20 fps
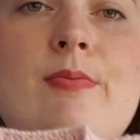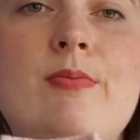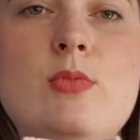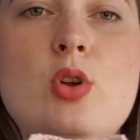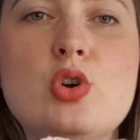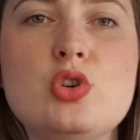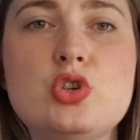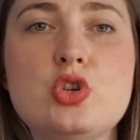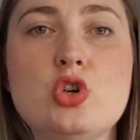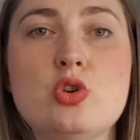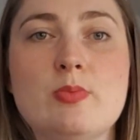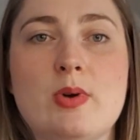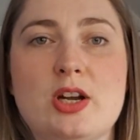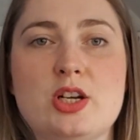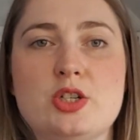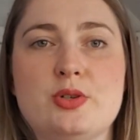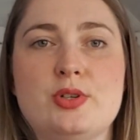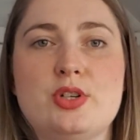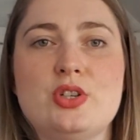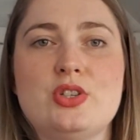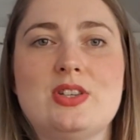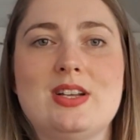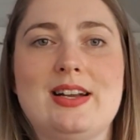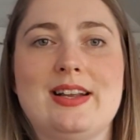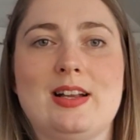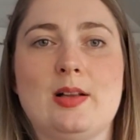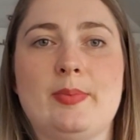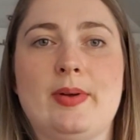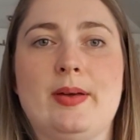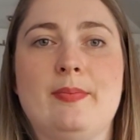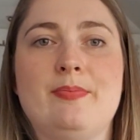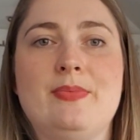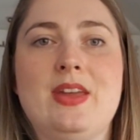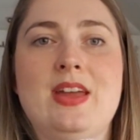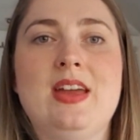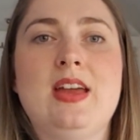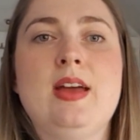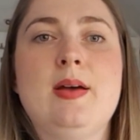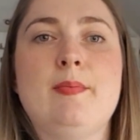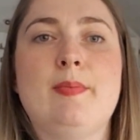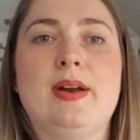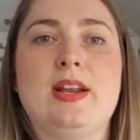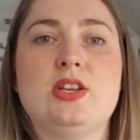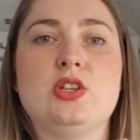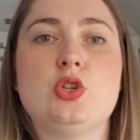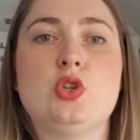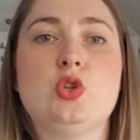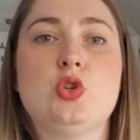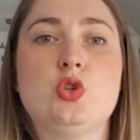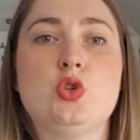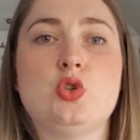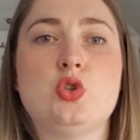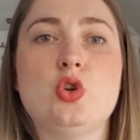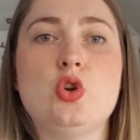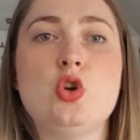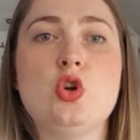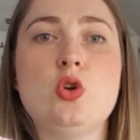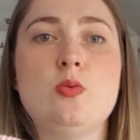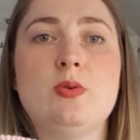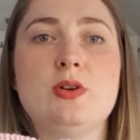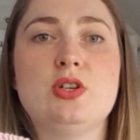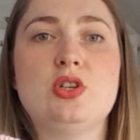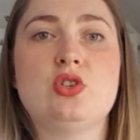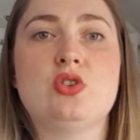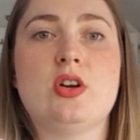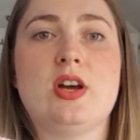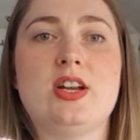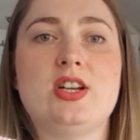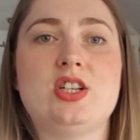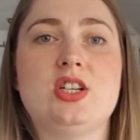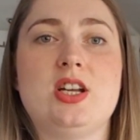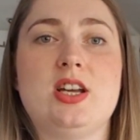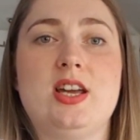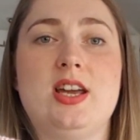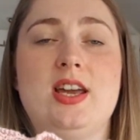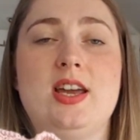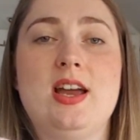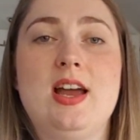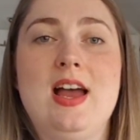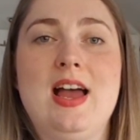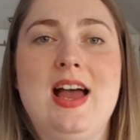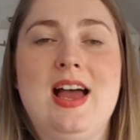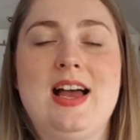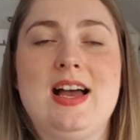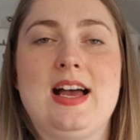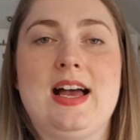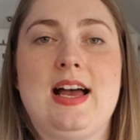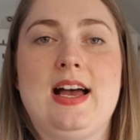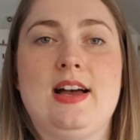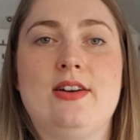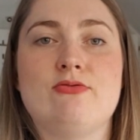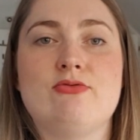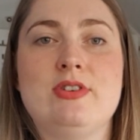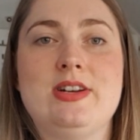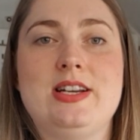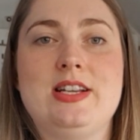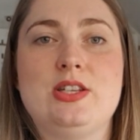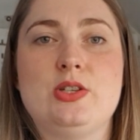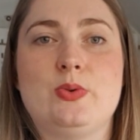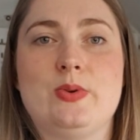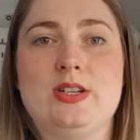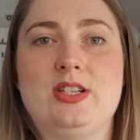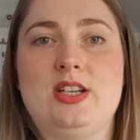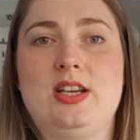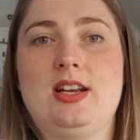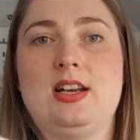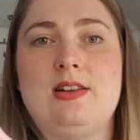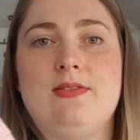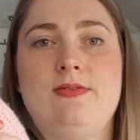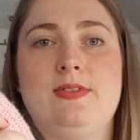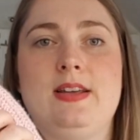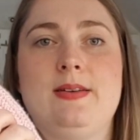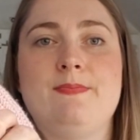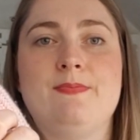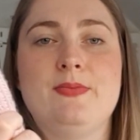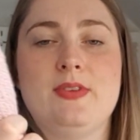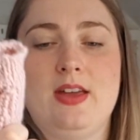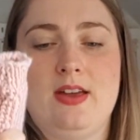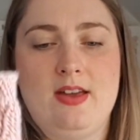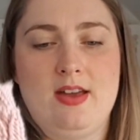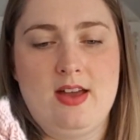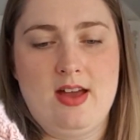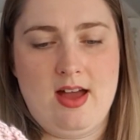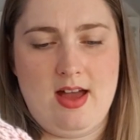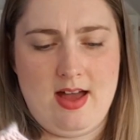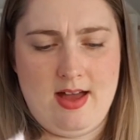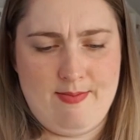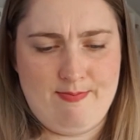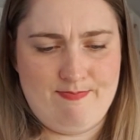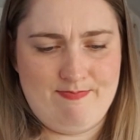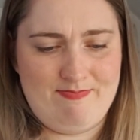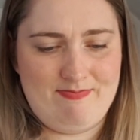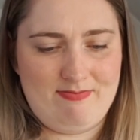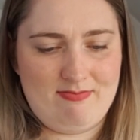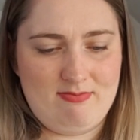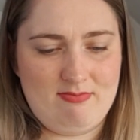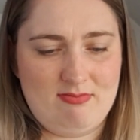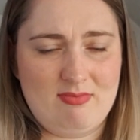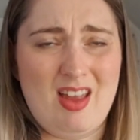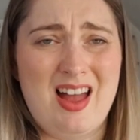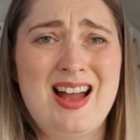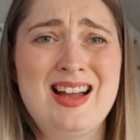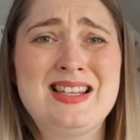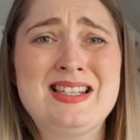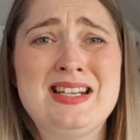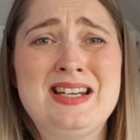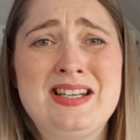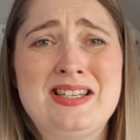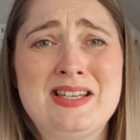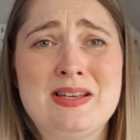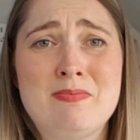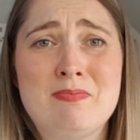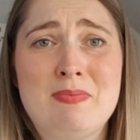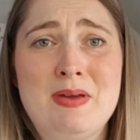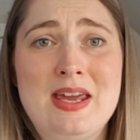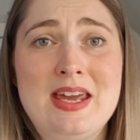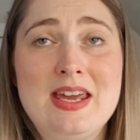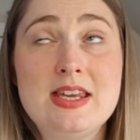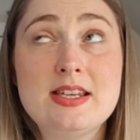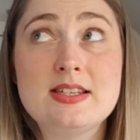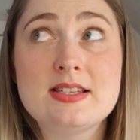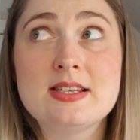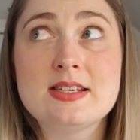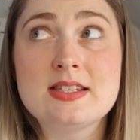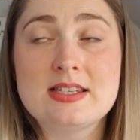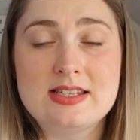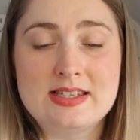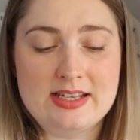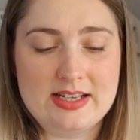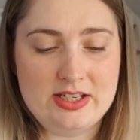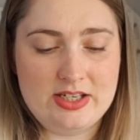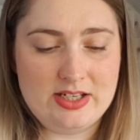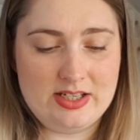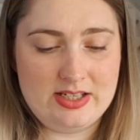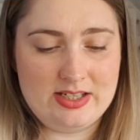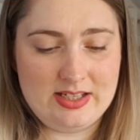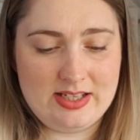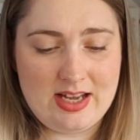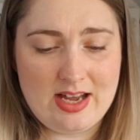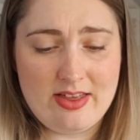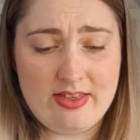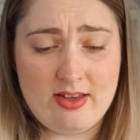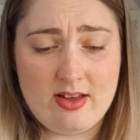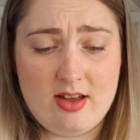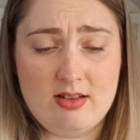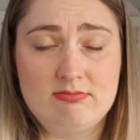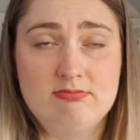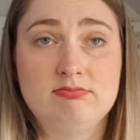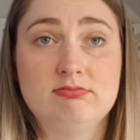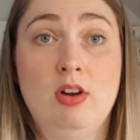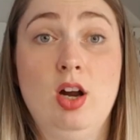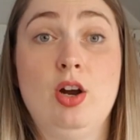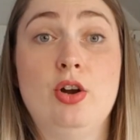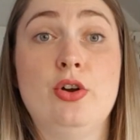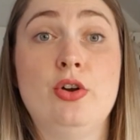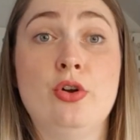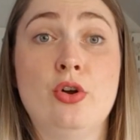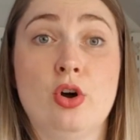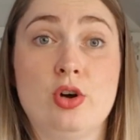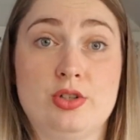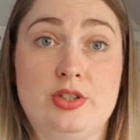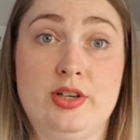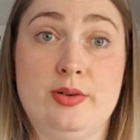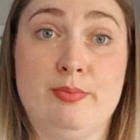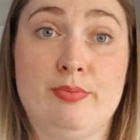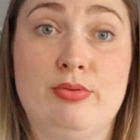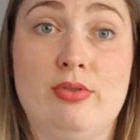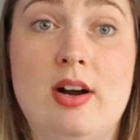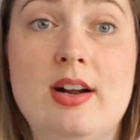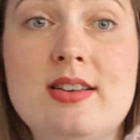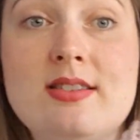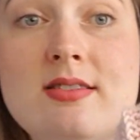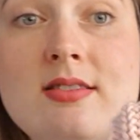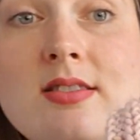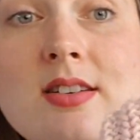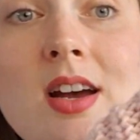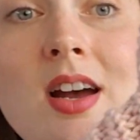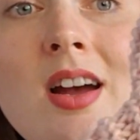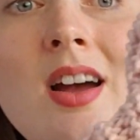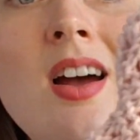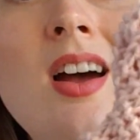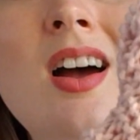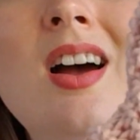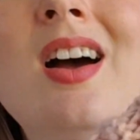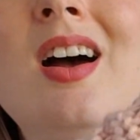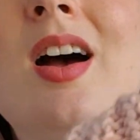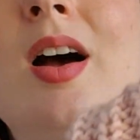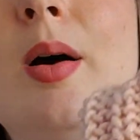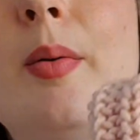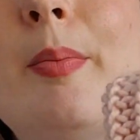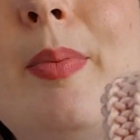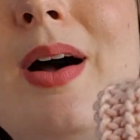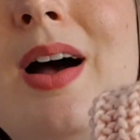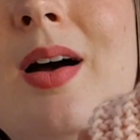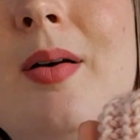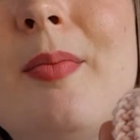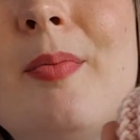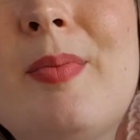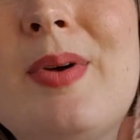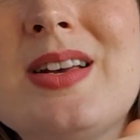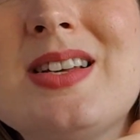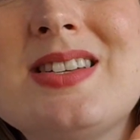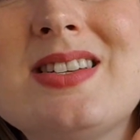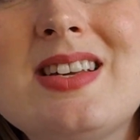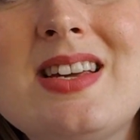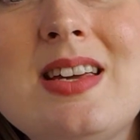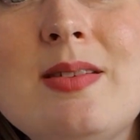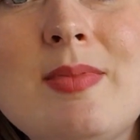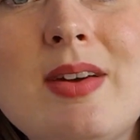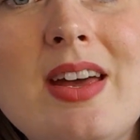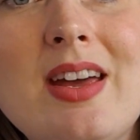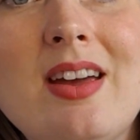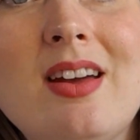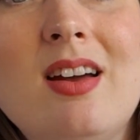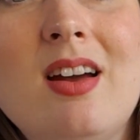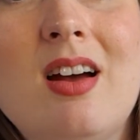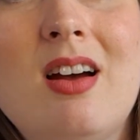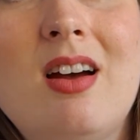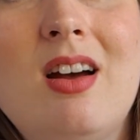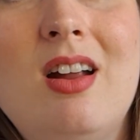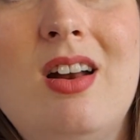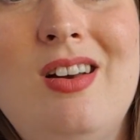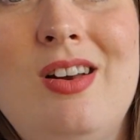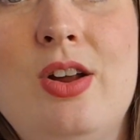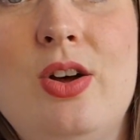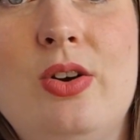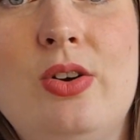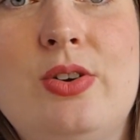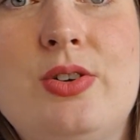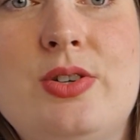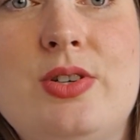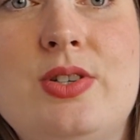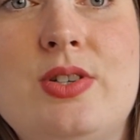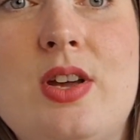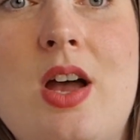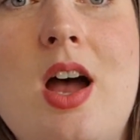Not too much, just a little bit. But it's super stretchy, really squishy and lovely. I had to knit it in pieces and stitch it together. Not impressed. But my seaming looks